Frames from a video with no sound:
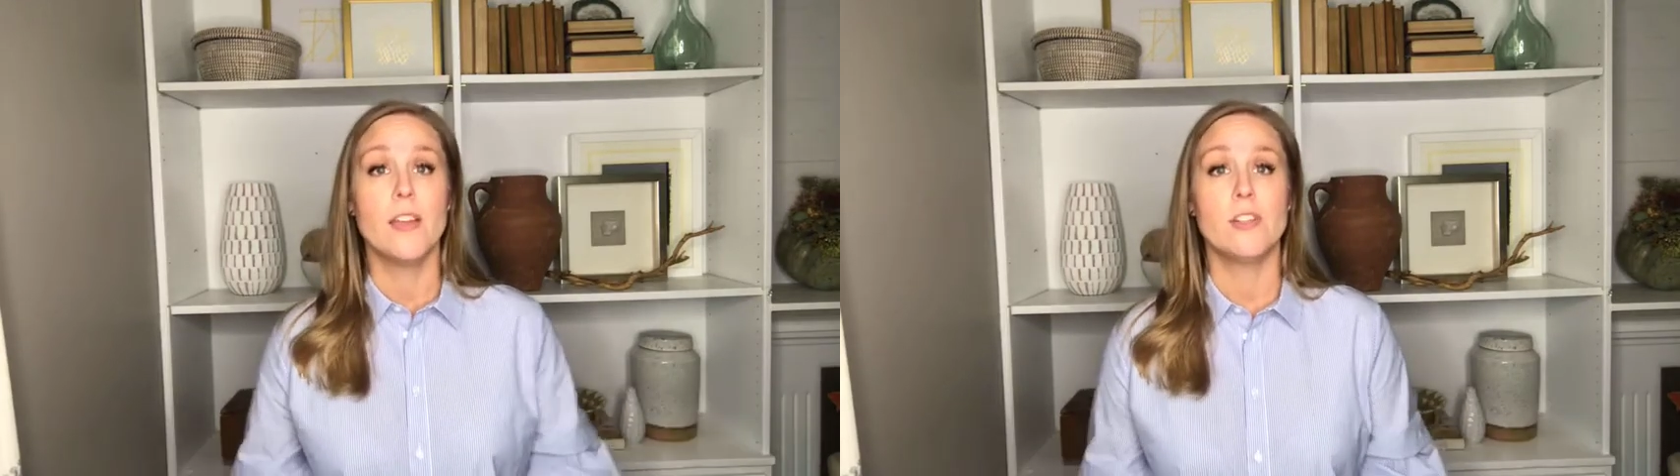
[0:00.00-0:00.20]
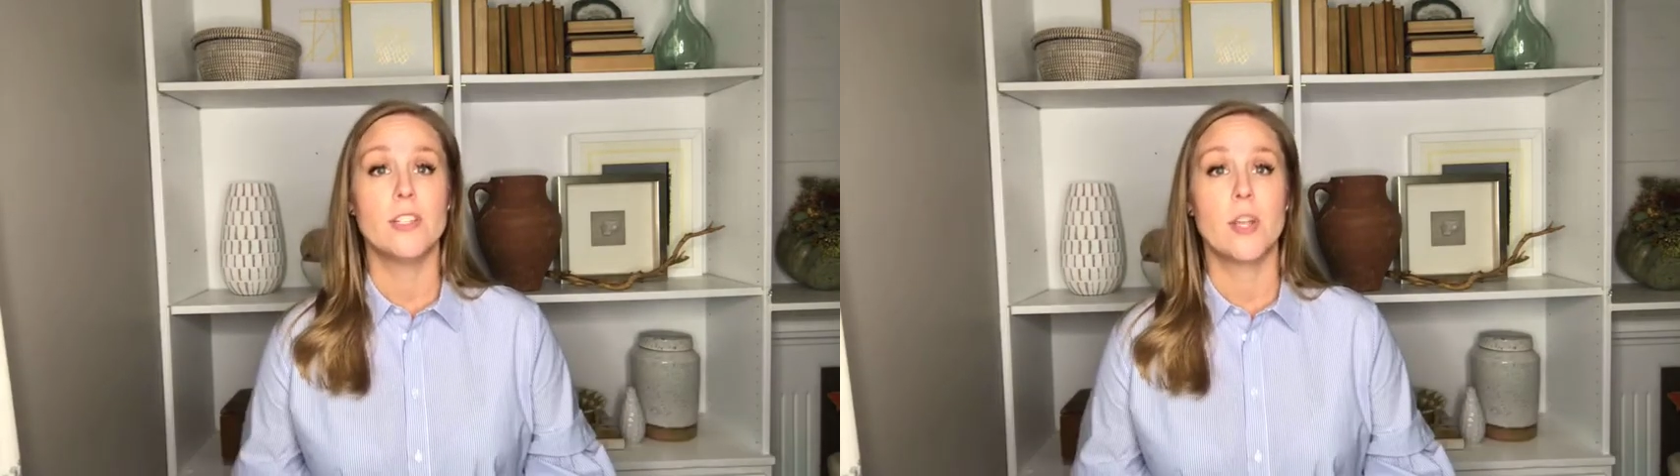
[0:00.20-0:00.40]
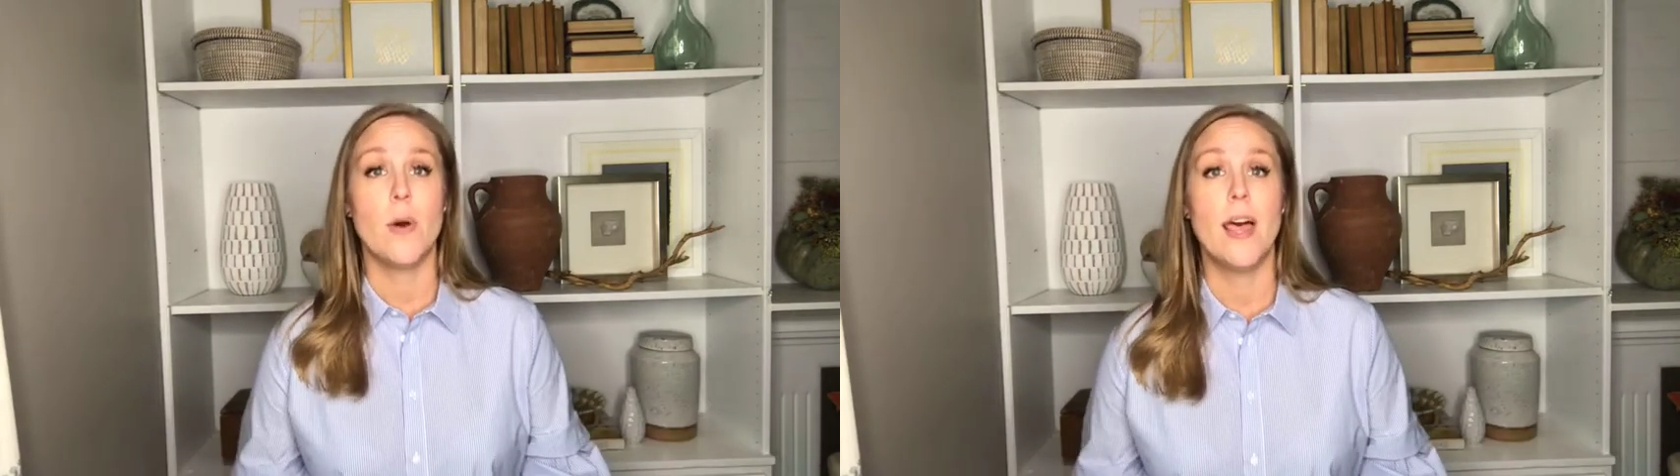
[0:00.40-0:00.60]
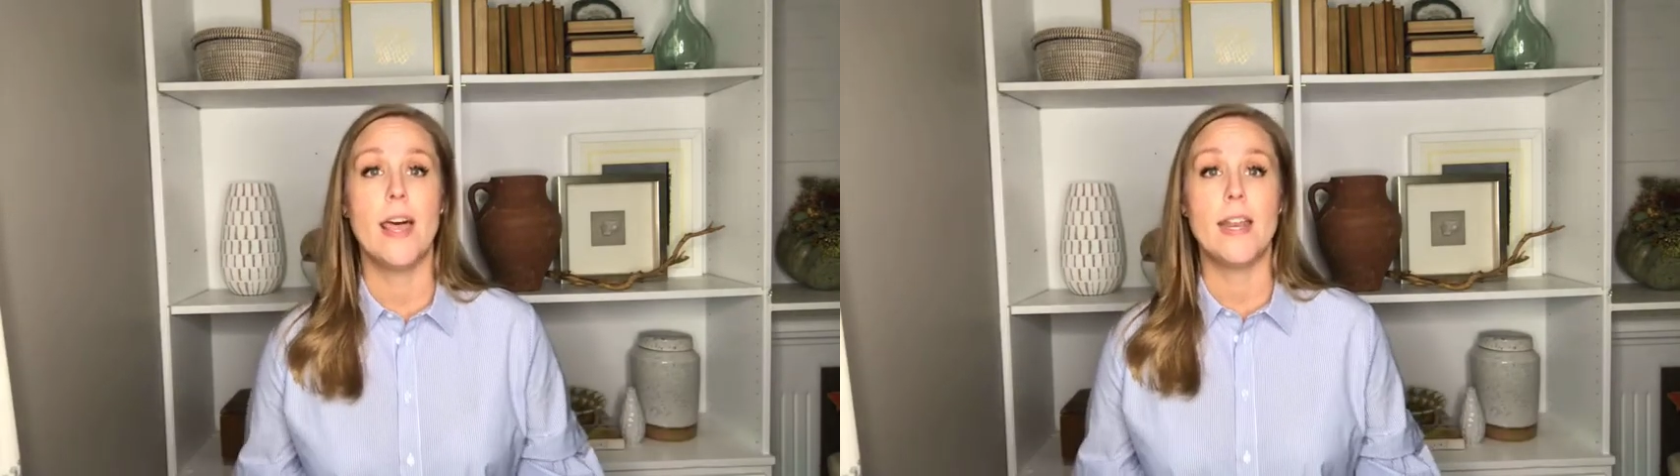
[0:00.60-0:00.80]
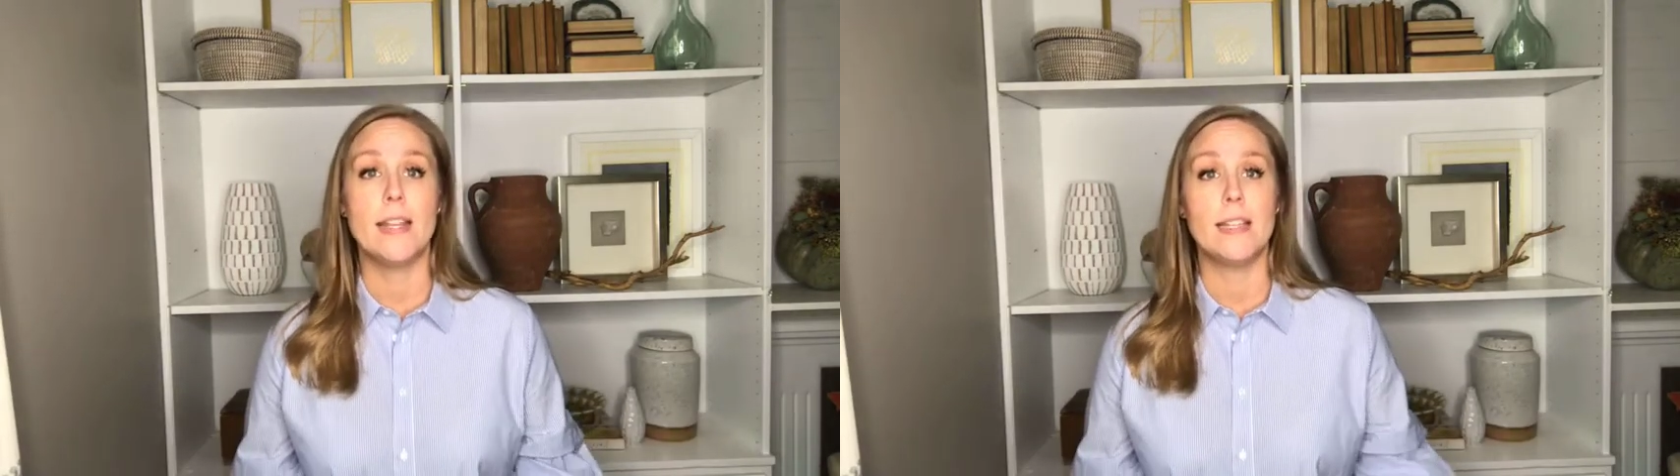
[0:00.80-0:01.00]
just go
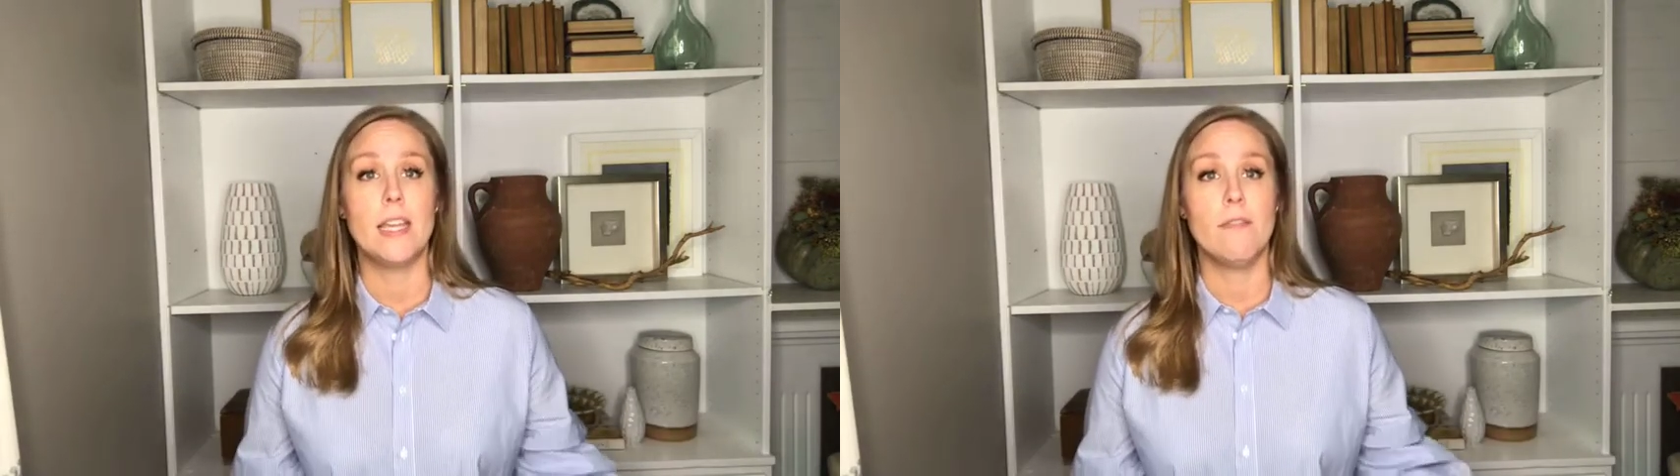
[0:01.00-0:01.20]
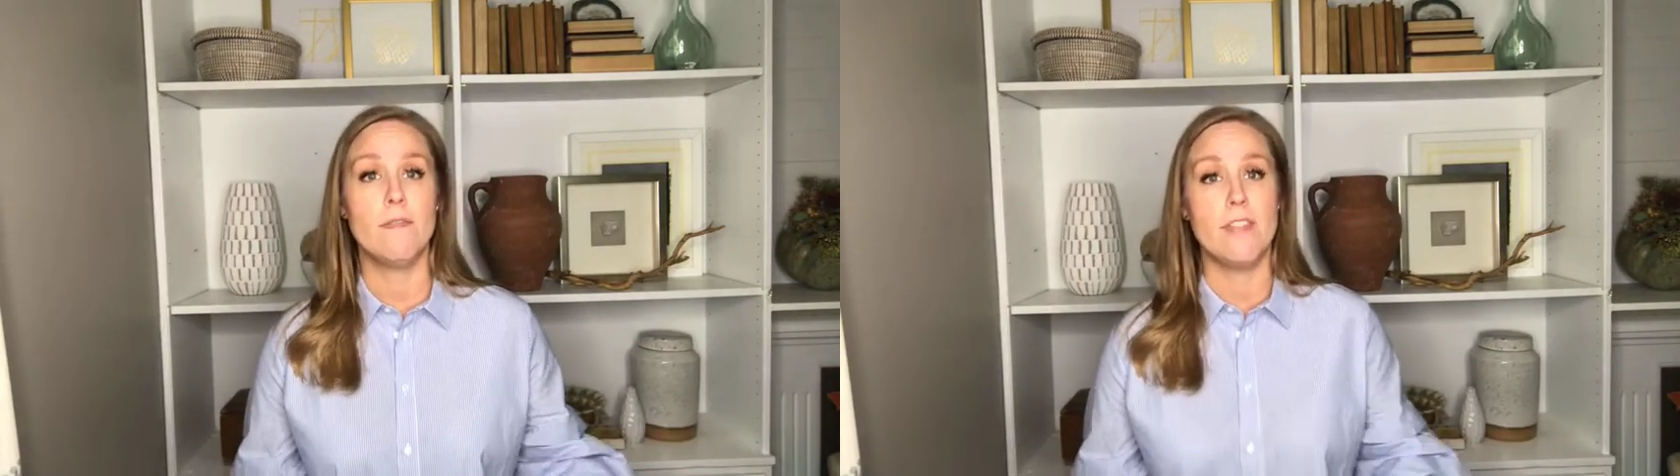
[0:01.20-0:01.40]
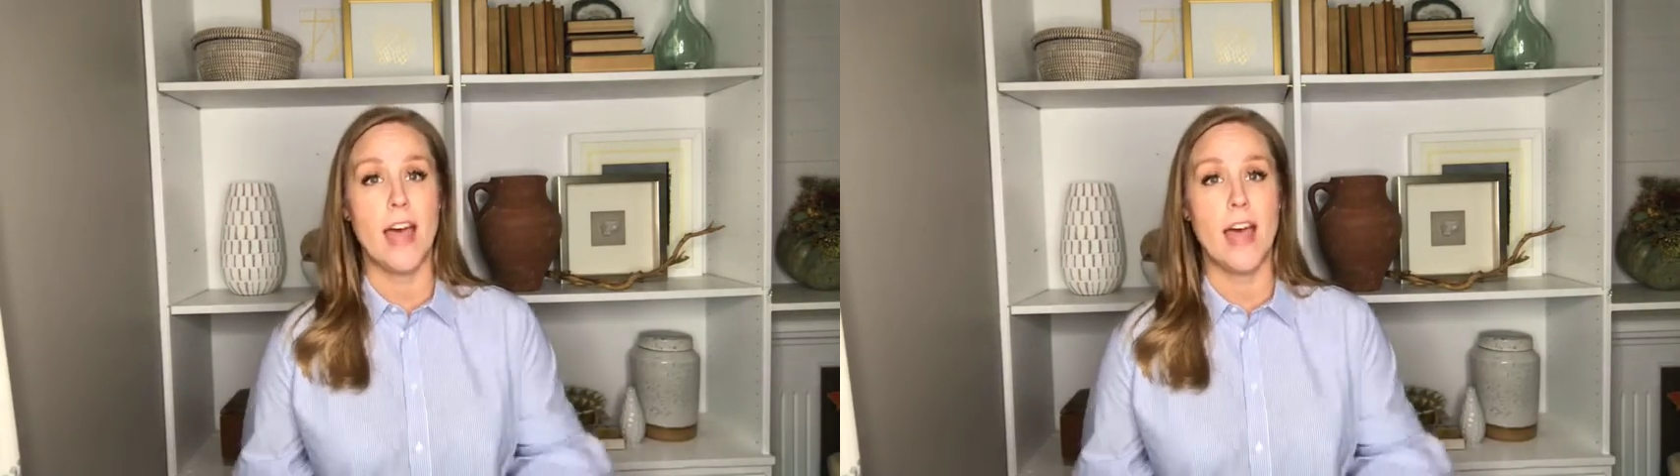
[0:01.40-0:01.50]
ahead and leave